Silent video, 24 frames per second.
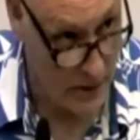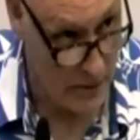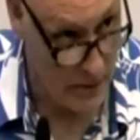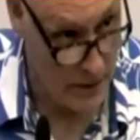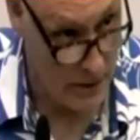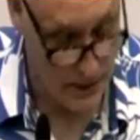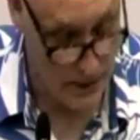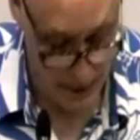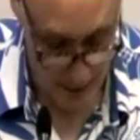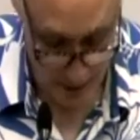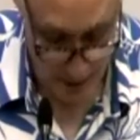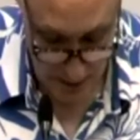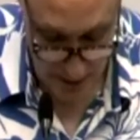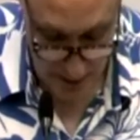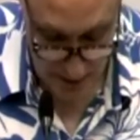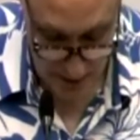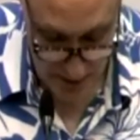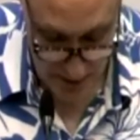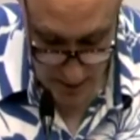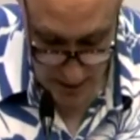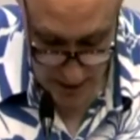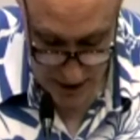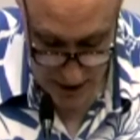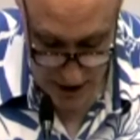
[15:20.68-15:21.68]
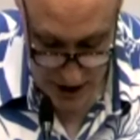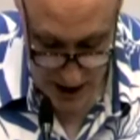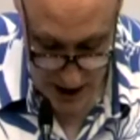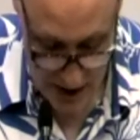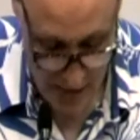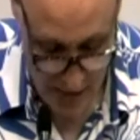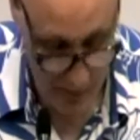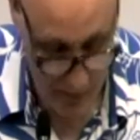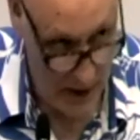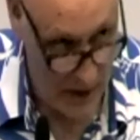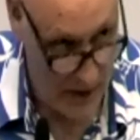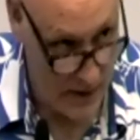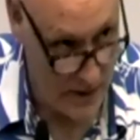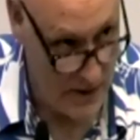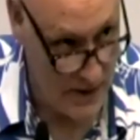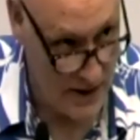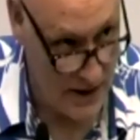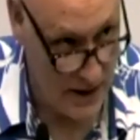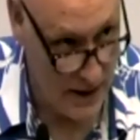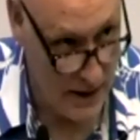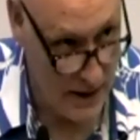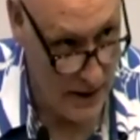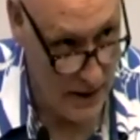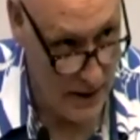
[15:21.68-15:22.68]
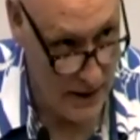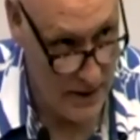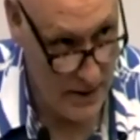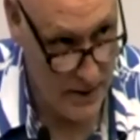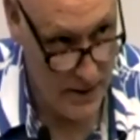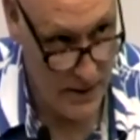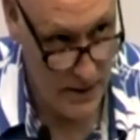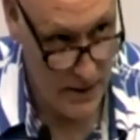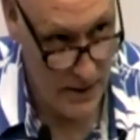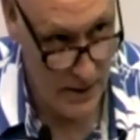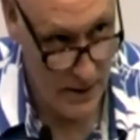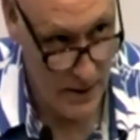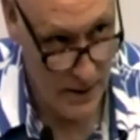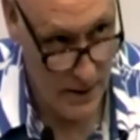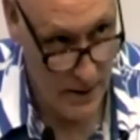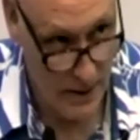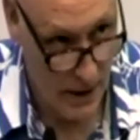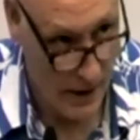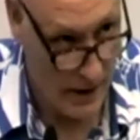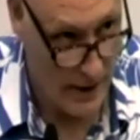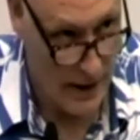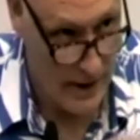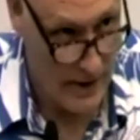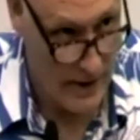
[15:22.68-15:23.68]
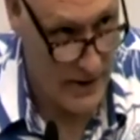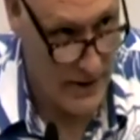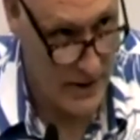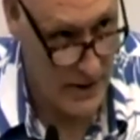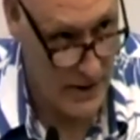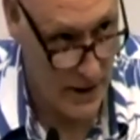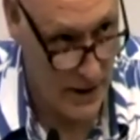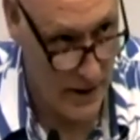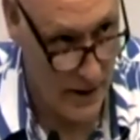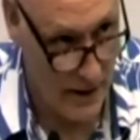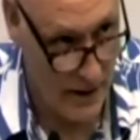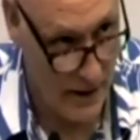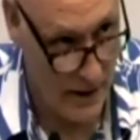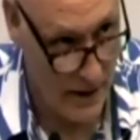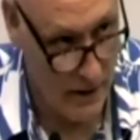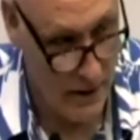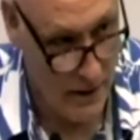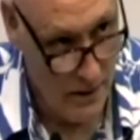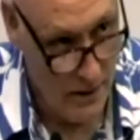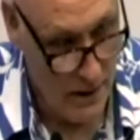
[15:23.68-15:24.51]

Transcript: materialism, and Shachtman said it's not necessary